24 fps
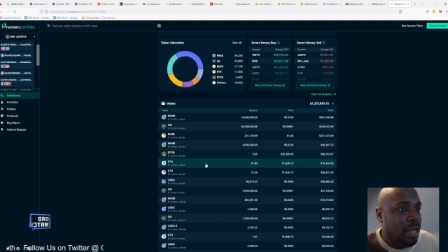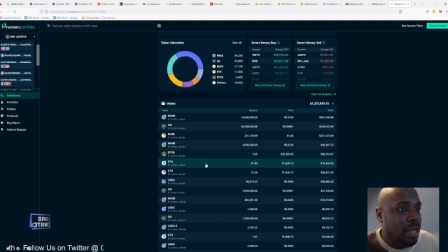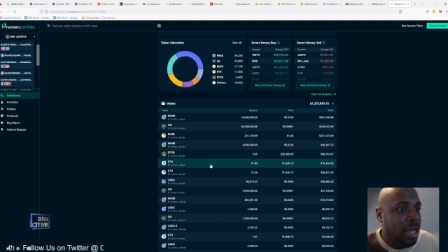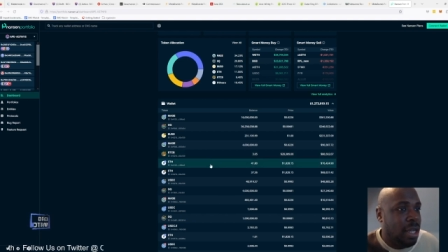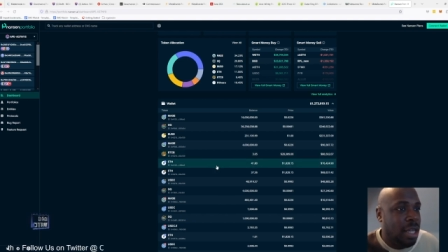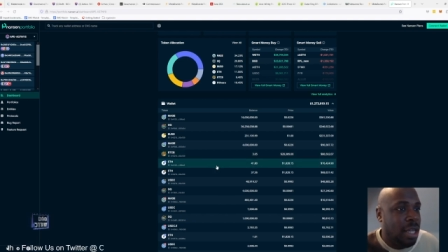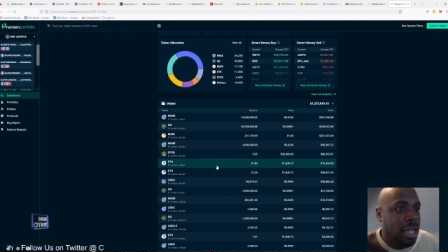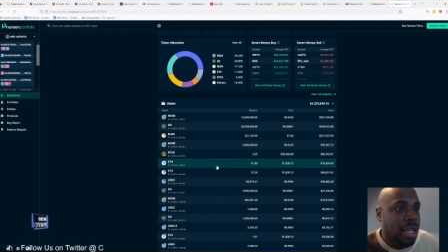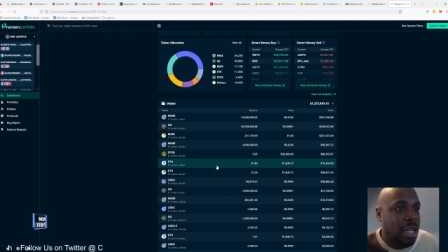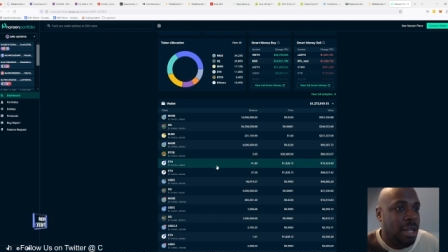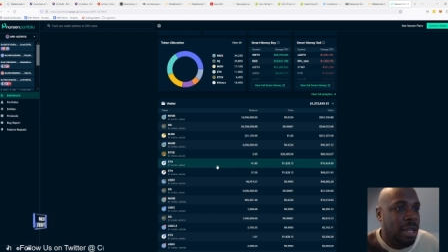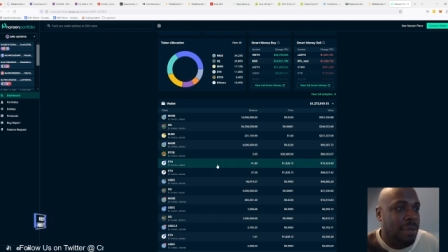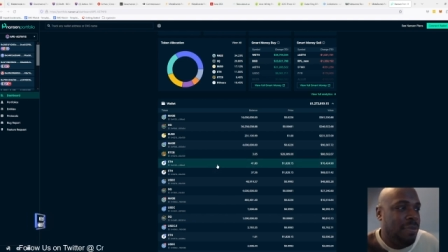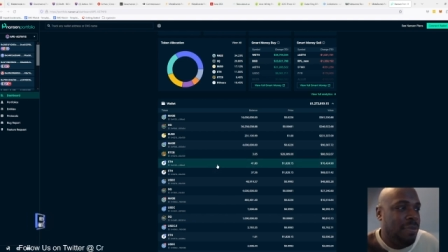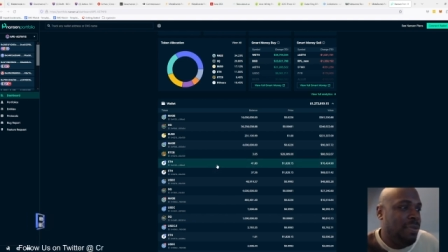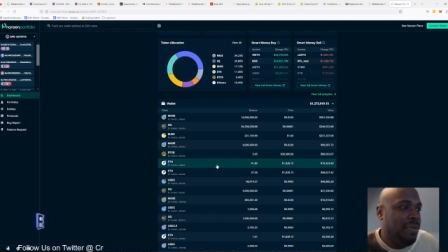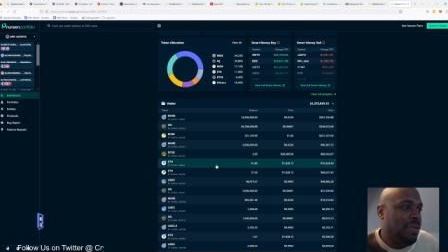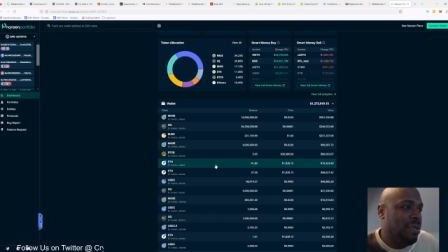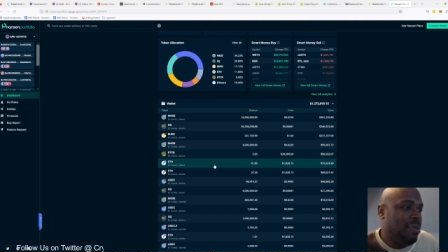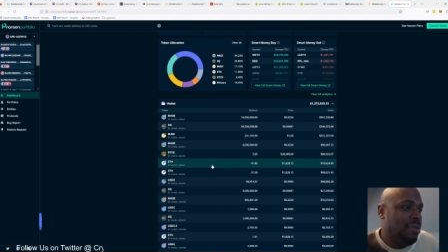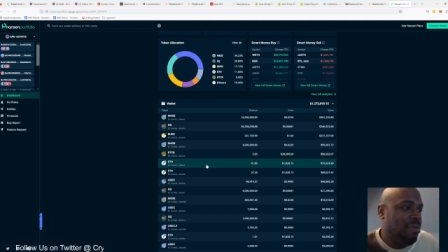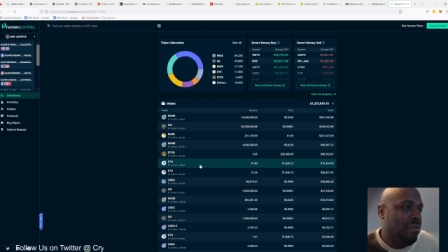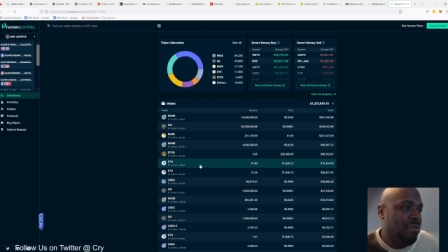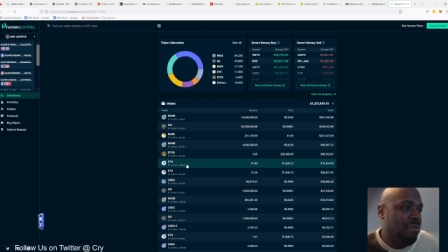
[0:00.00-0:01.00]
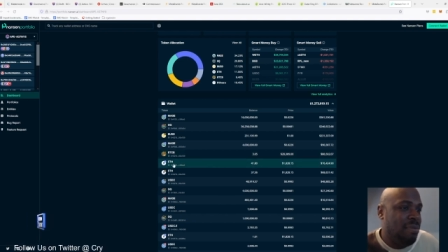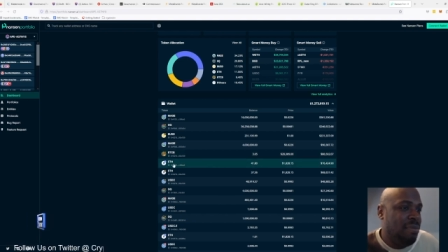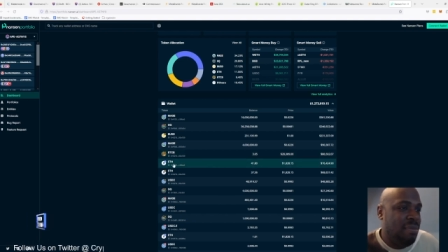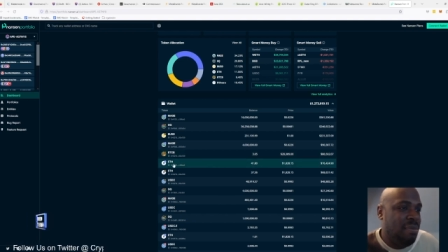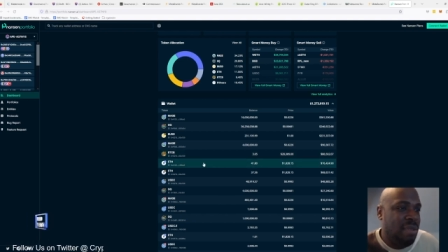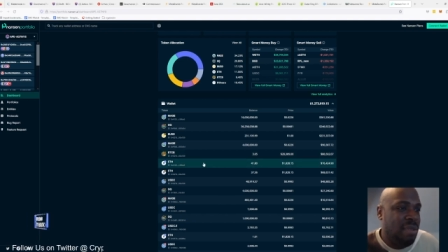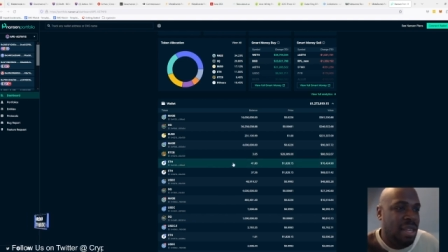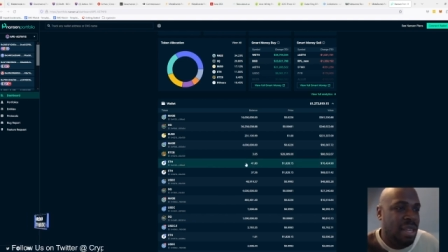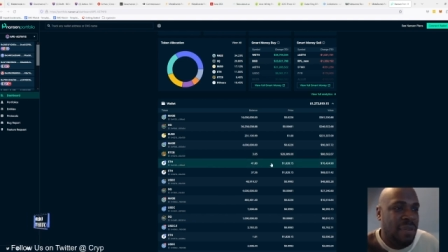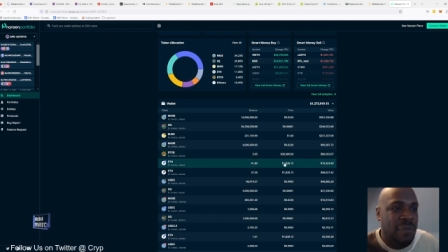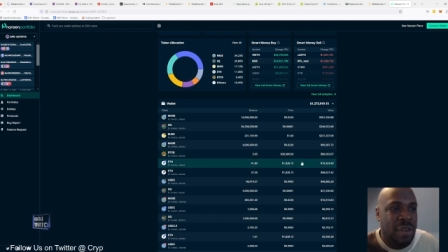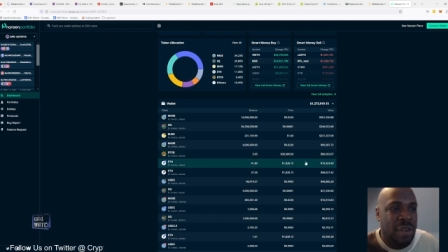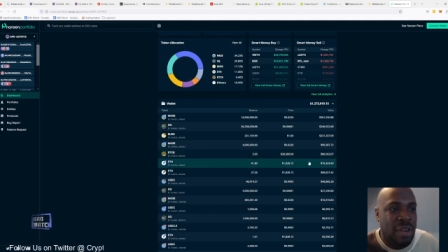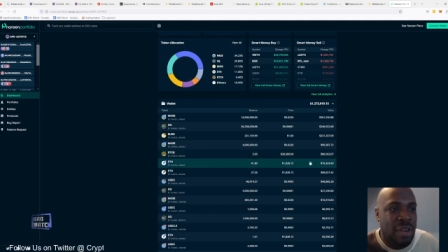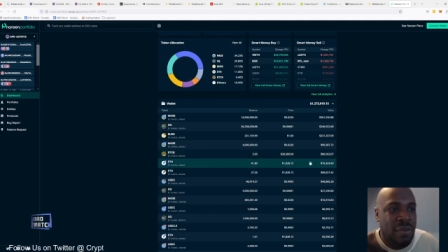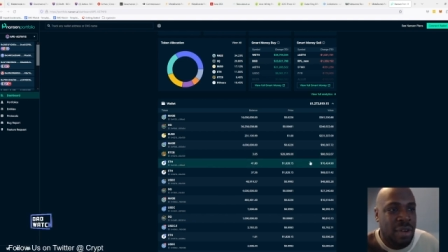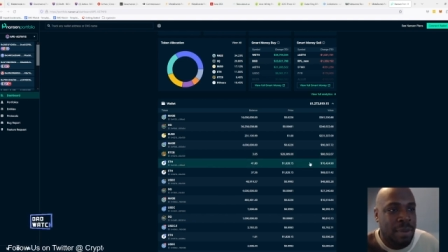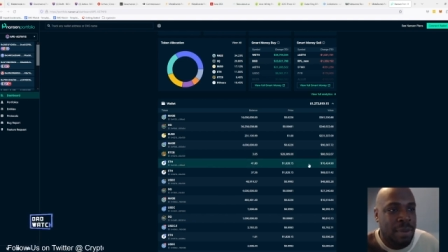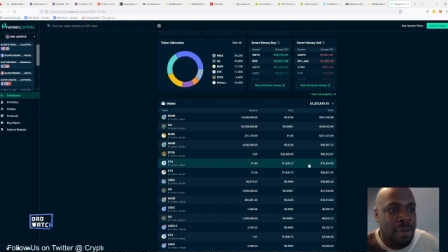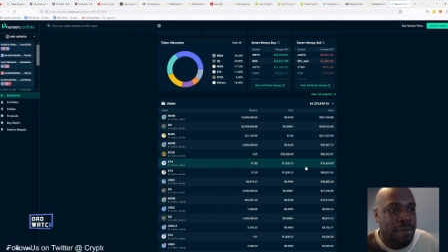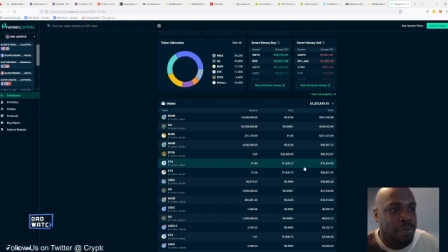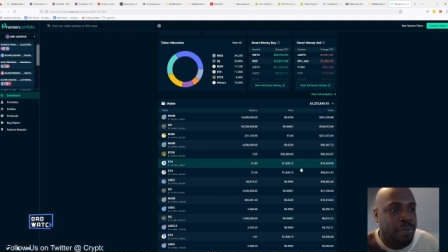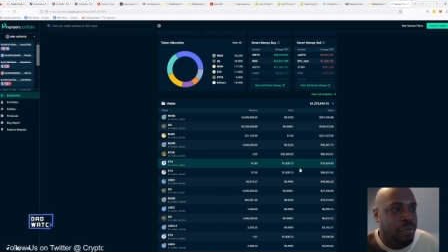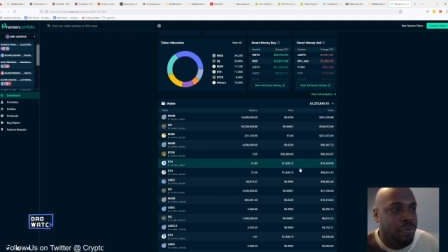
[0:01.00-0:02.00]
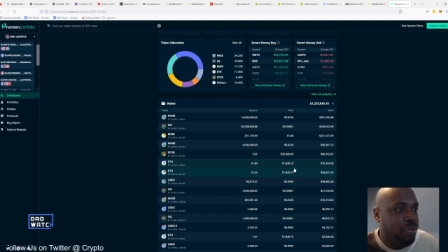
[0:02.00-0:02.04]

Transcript: and Ethereum.